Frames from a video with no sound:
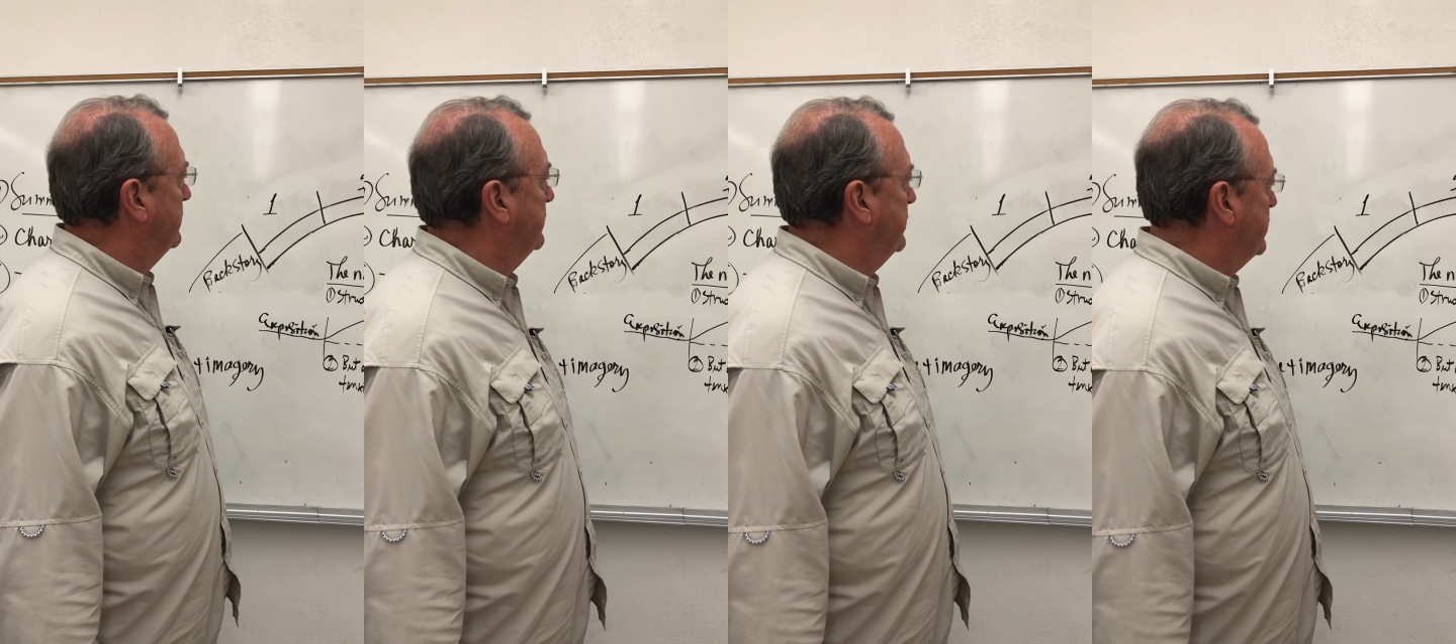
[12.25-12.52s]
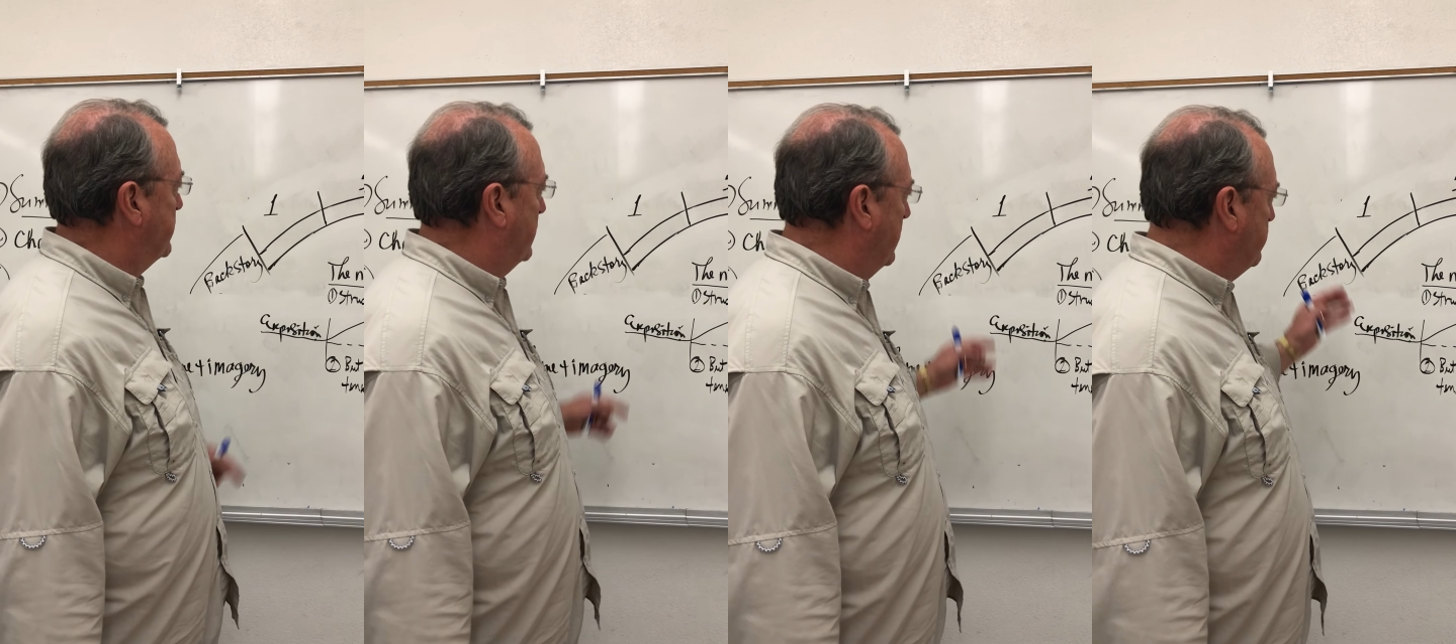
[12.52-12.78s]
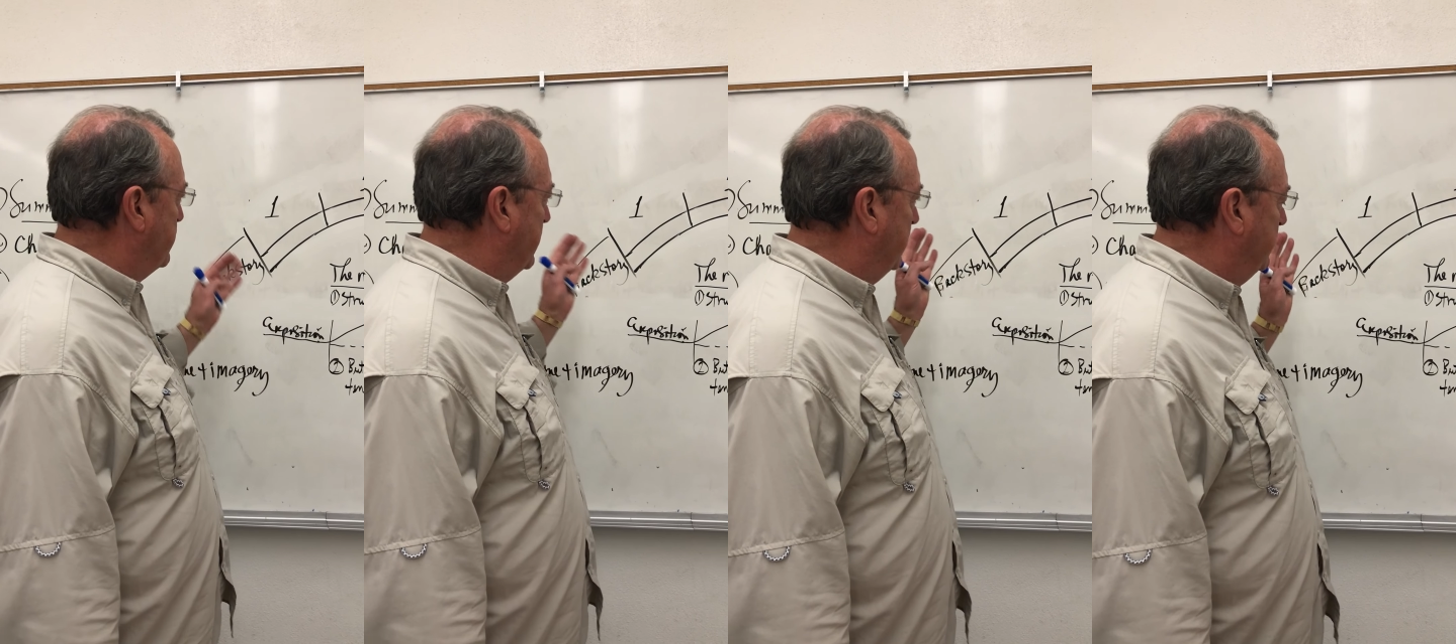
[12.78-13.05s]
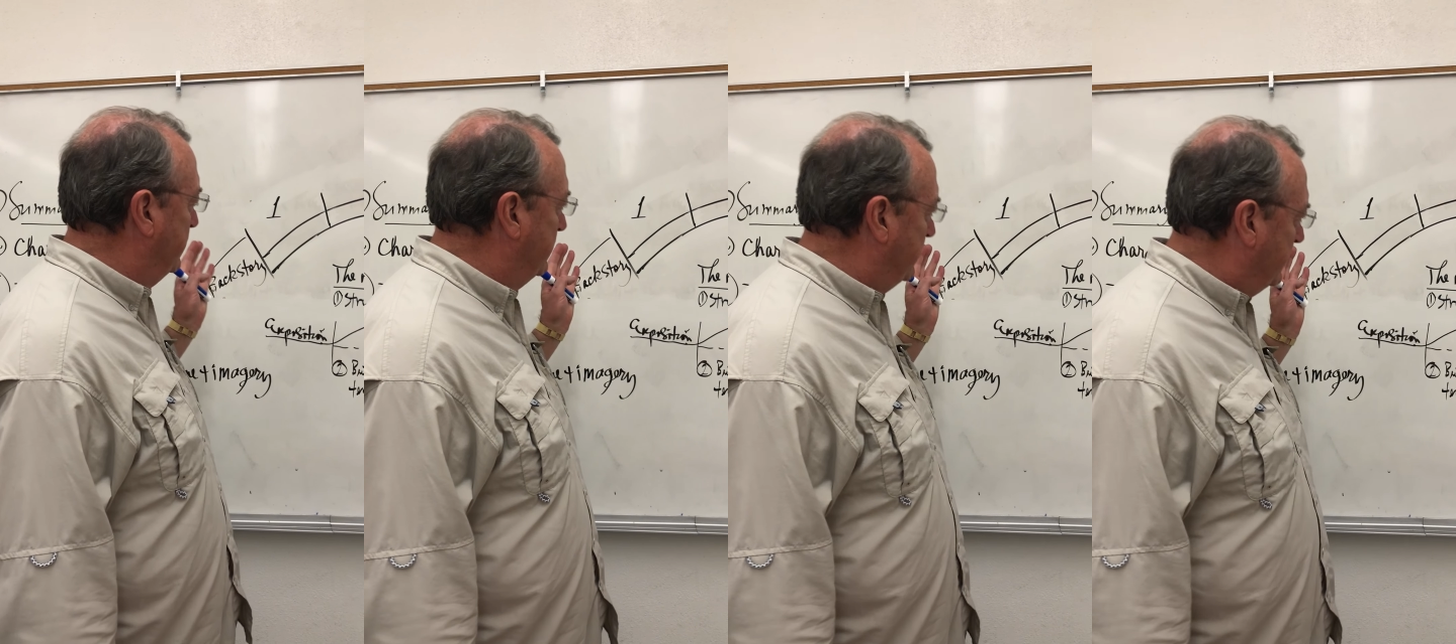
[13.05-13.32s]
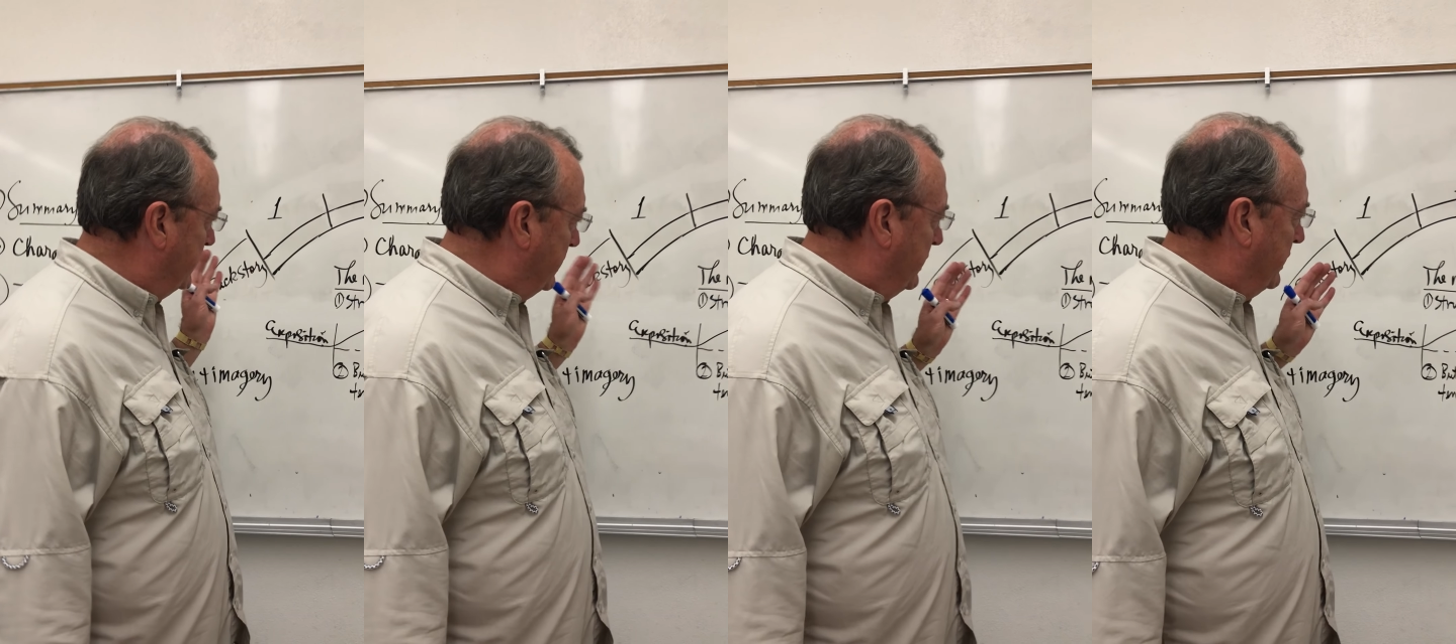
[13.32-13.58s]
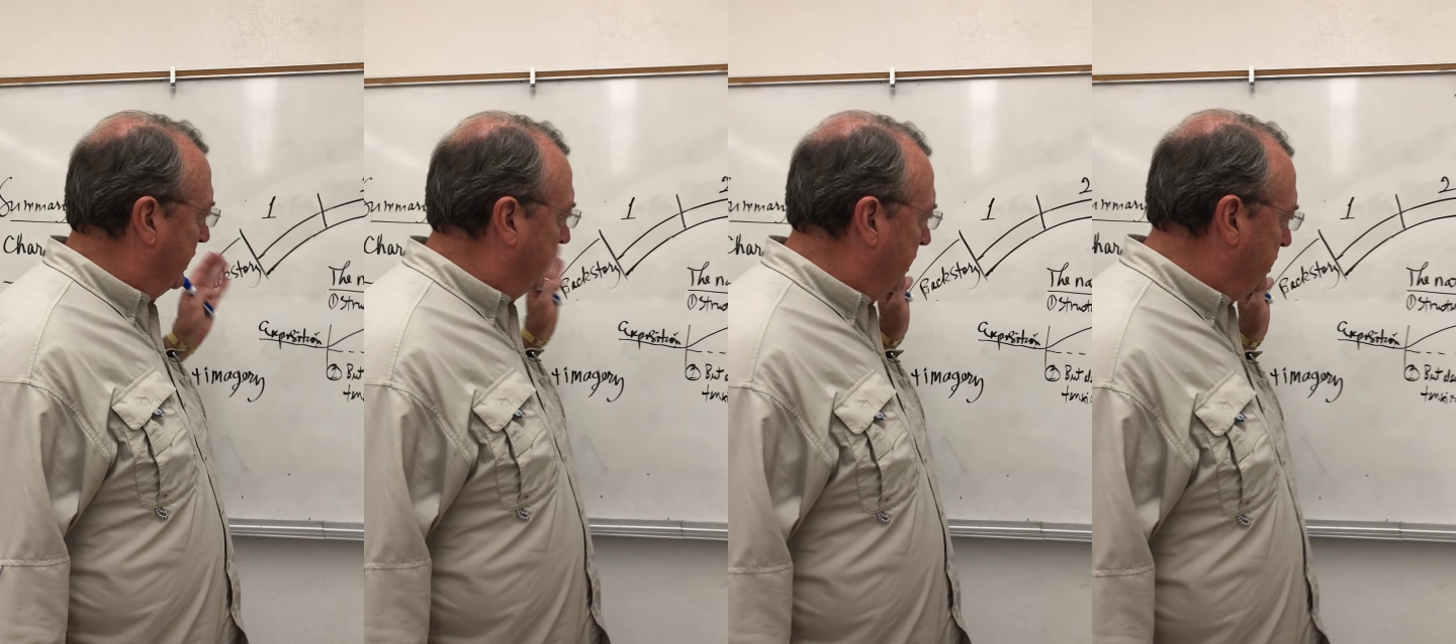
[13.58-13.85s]
description,
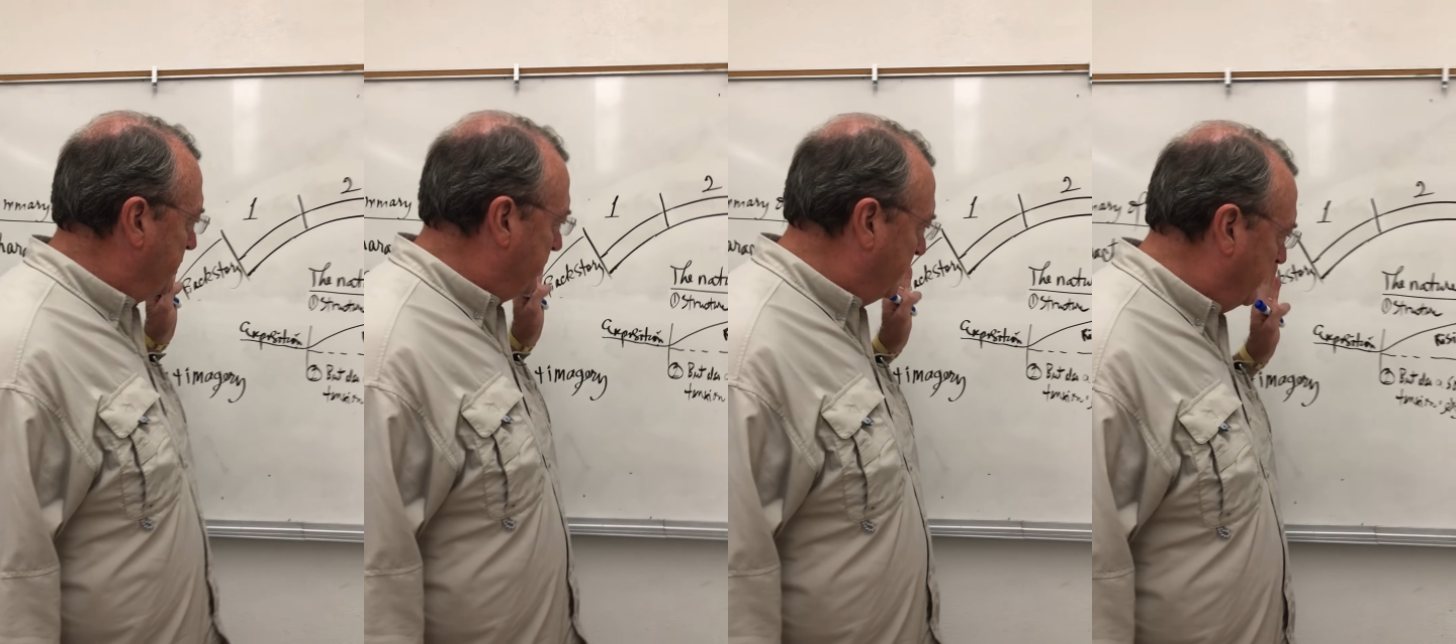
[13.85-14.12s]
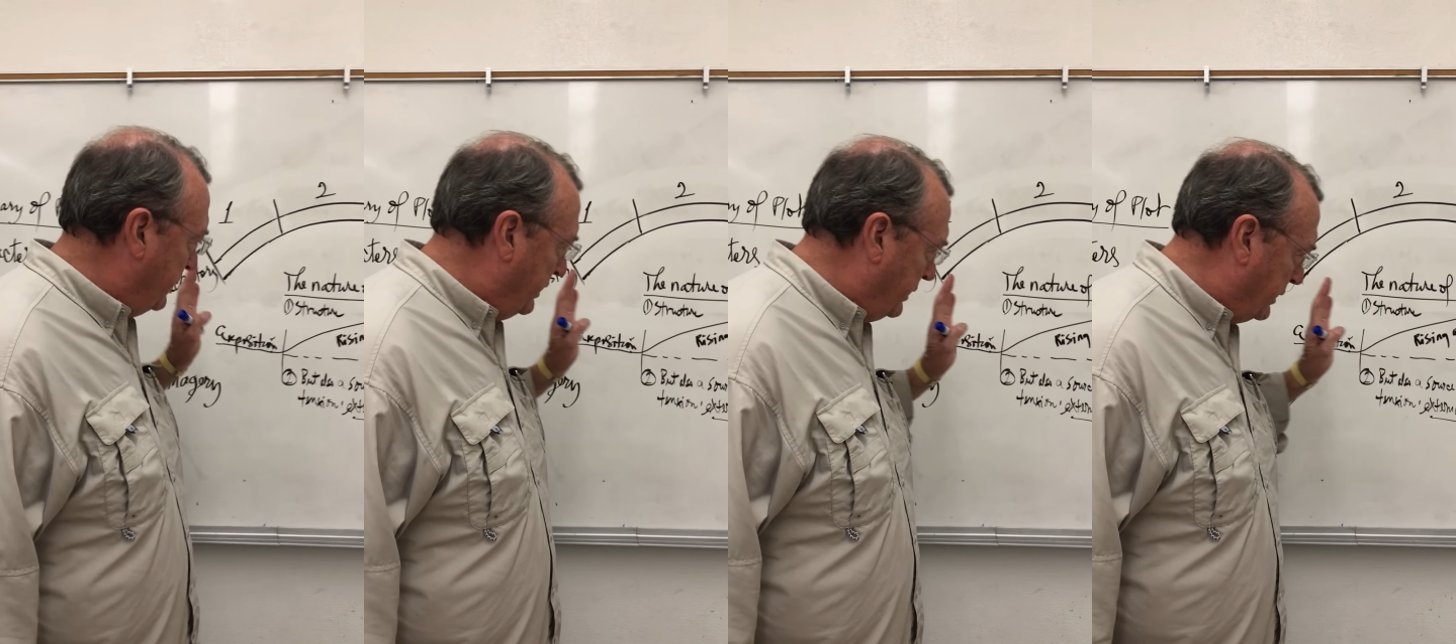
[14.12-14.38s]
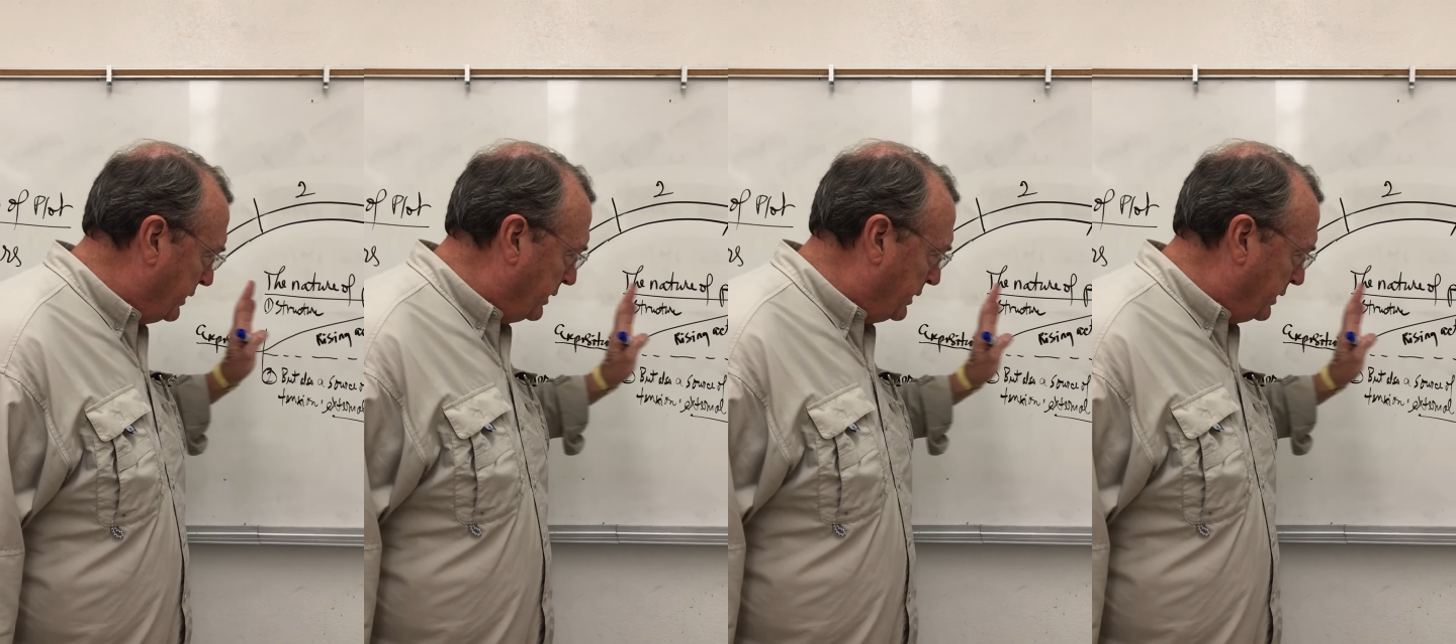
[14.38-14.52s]
it is the